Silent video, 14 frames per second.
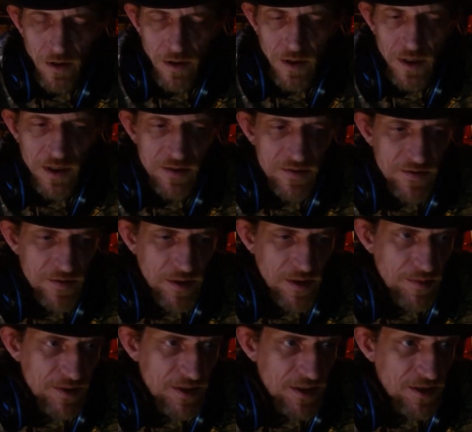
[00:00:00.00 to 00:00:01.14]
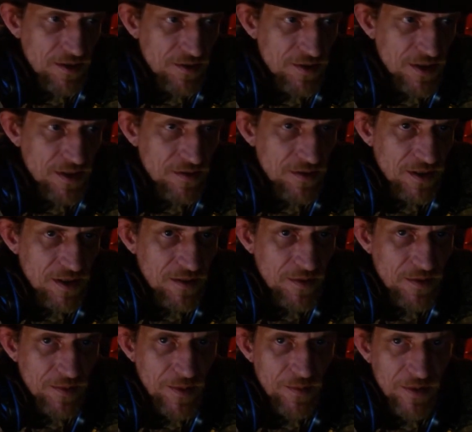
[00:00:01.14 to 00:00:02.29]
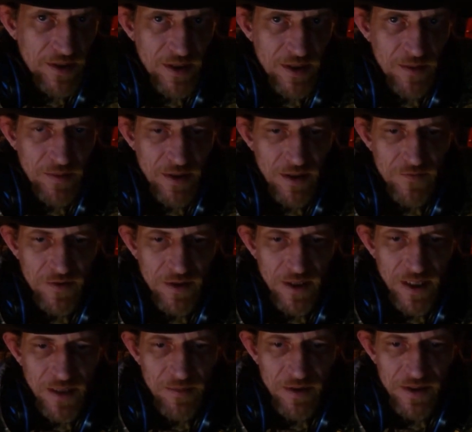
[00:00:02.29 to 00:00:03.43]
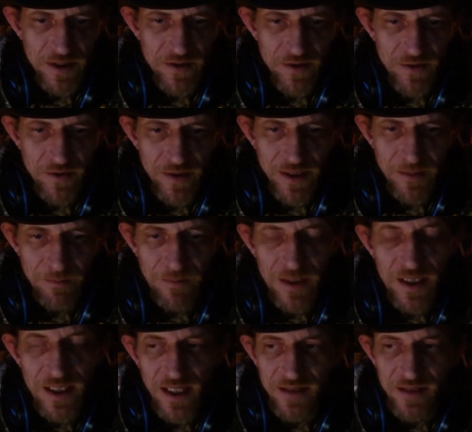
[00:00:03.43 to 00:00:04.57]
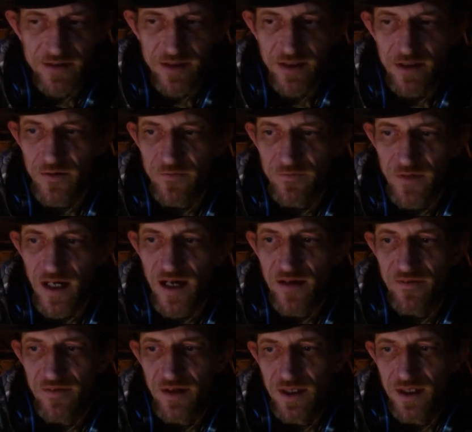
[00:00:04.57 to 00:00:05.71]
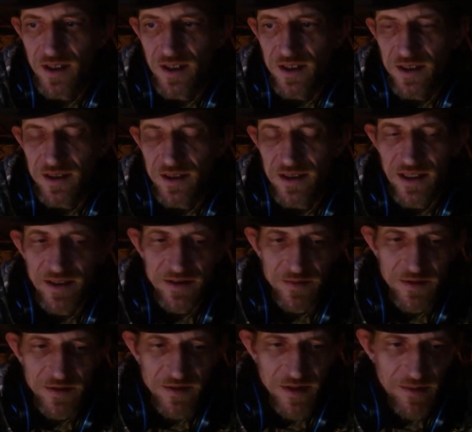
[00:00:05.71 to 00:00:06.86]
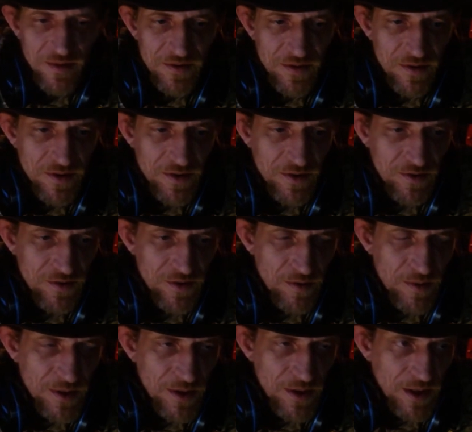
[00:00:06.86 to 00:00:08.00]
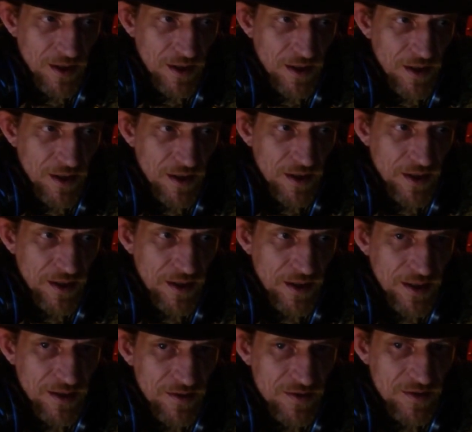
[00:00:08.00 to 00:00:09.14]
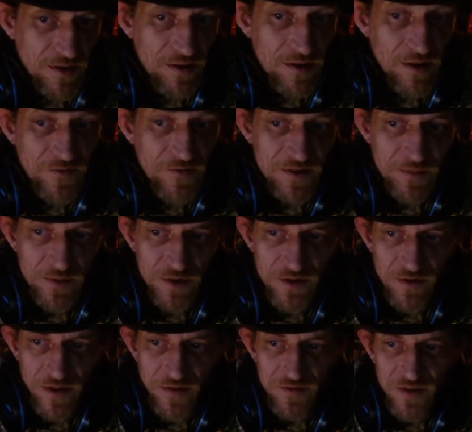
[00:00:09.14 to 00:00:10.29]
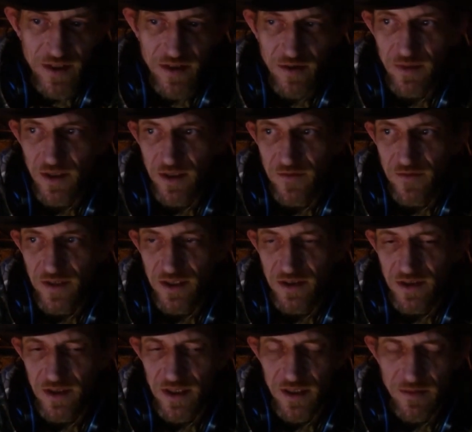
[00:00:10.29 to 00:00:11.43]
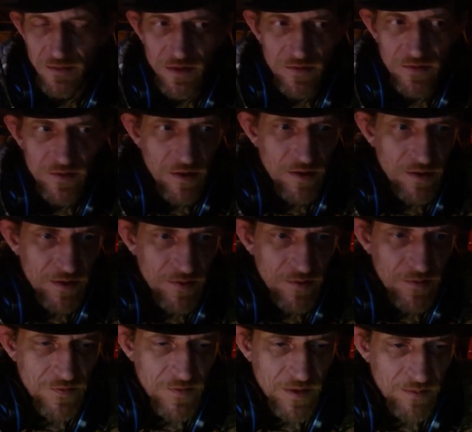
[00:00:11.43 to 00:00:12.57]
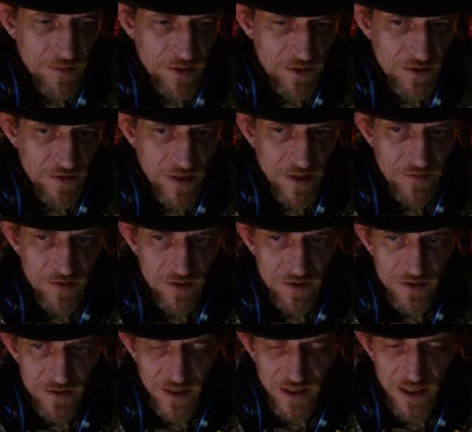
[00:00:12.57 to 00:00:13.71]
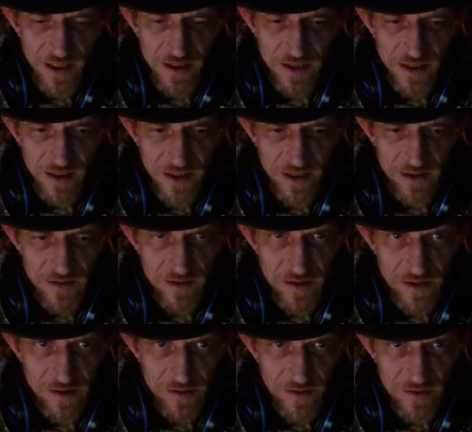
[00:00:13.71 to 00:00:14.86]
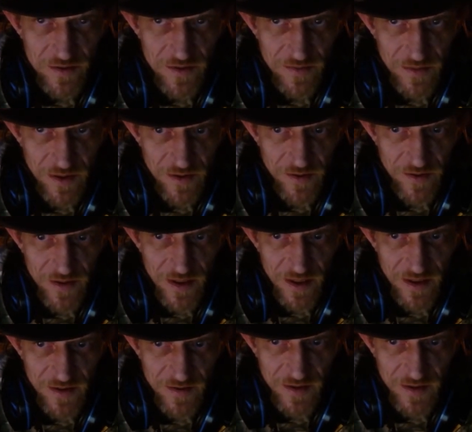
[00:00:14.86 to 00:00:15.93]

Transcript: This particular channel that I'm going to be bringing up and offering a hyperlink to in a minute has 105K subscribers on YouTube. And started off as a bushcraft channel, but eventually moved on from bushcraft just like I did and started doing some other things.